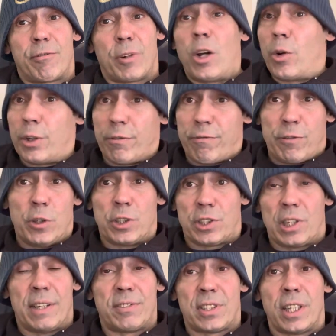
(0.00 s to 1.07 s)
right, on the first
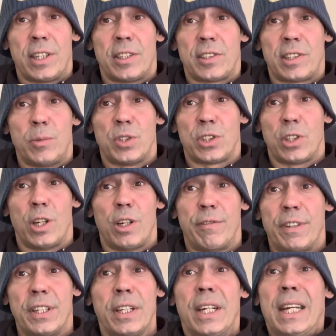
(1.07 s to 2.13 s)
life sentence he was
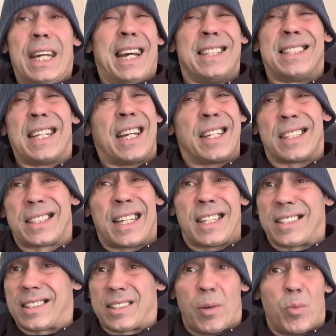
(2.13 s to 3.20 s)
serving and down the seg
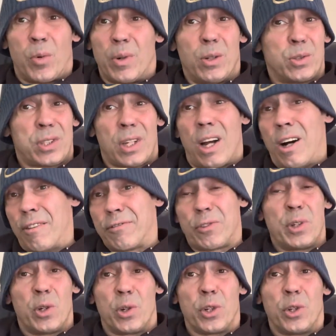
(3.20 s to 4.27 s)
somewhere else after he
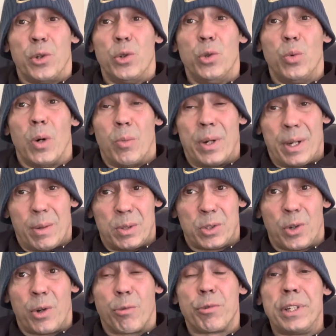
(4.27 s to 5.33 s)
got the new one when I was on
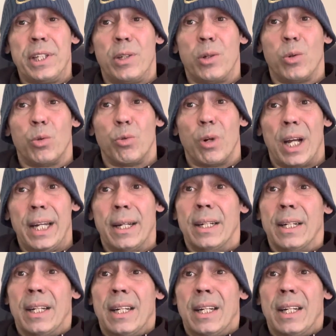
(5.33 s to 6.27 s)
a recall, right?